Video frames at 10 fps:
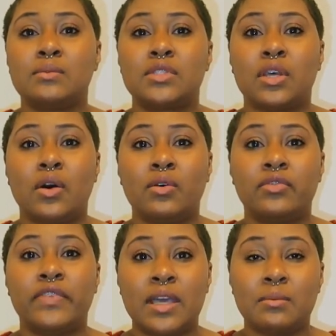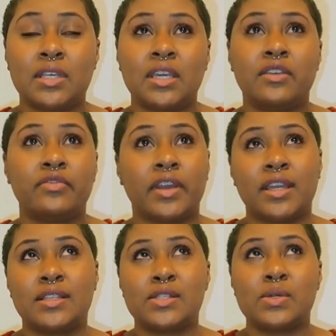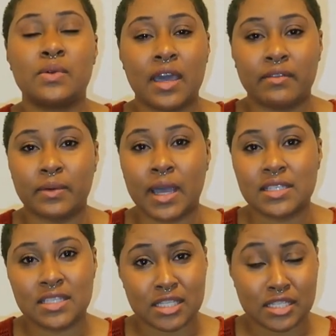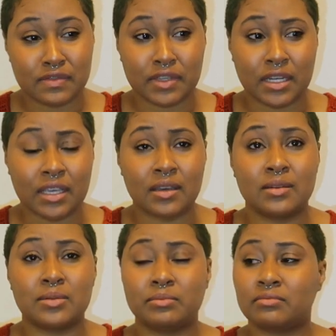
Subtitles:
So family, friends, whoever watches this video,